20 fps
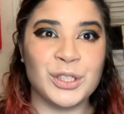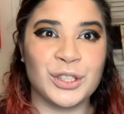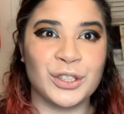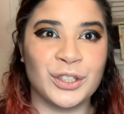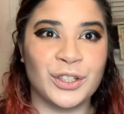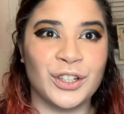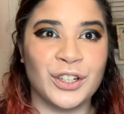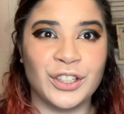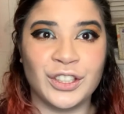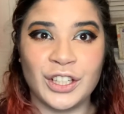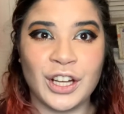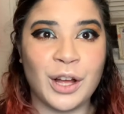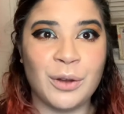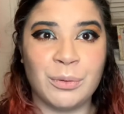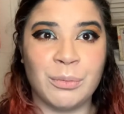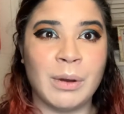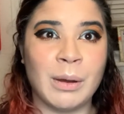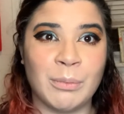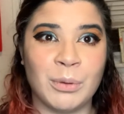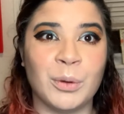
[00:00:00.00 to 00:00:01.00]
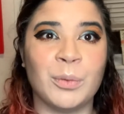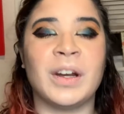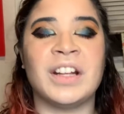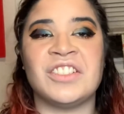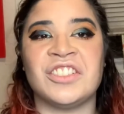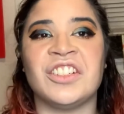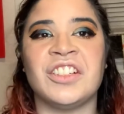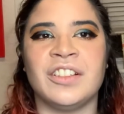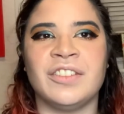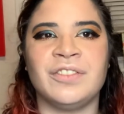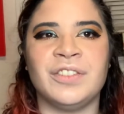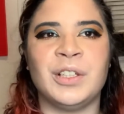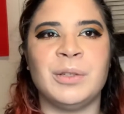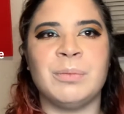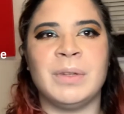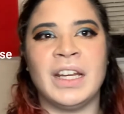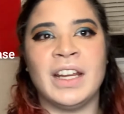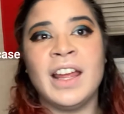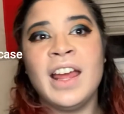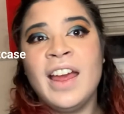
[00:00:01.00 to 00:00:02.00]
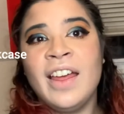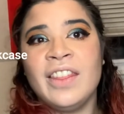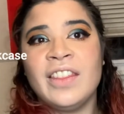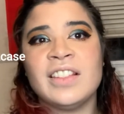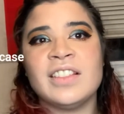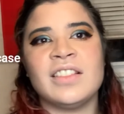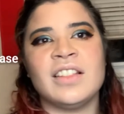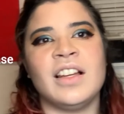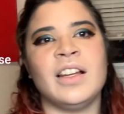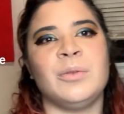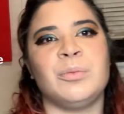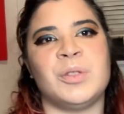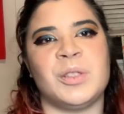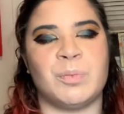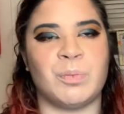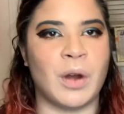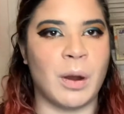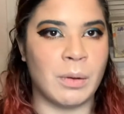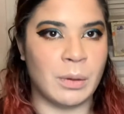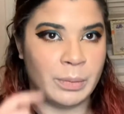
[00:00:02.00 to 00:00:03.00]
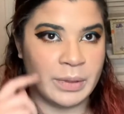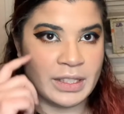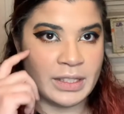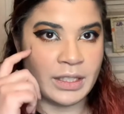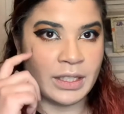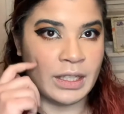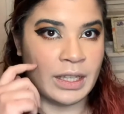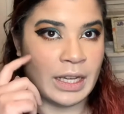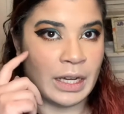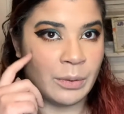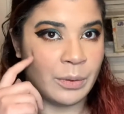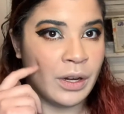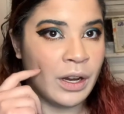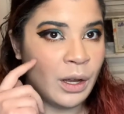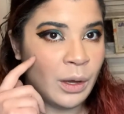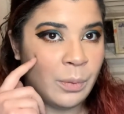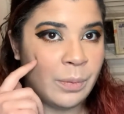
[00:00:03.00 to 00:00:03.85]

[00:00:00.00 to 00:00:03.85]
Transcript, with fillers: sure y'all remember when I started filming, the sun was probably still out.